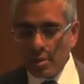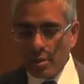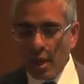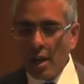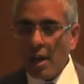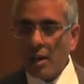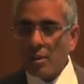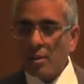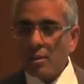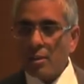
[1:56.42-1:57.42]
that
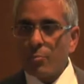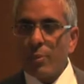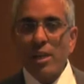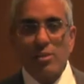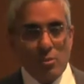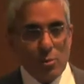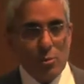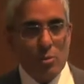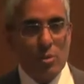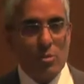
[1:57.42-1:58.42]
the best
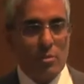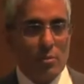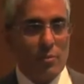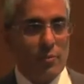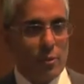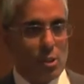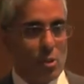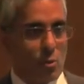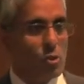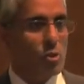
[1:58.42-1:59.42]
route for
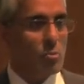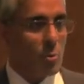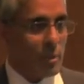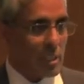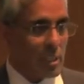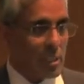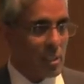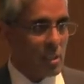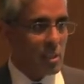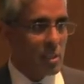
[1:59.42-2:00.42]
social mobility
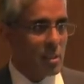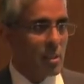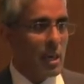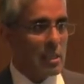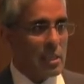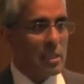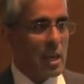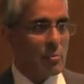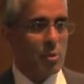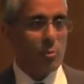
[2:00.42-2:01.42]
and
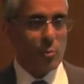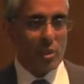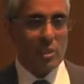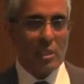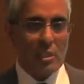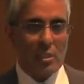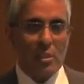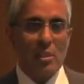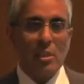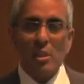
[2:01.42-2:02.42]
economic mobility
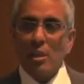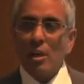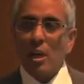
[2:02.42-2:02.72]
in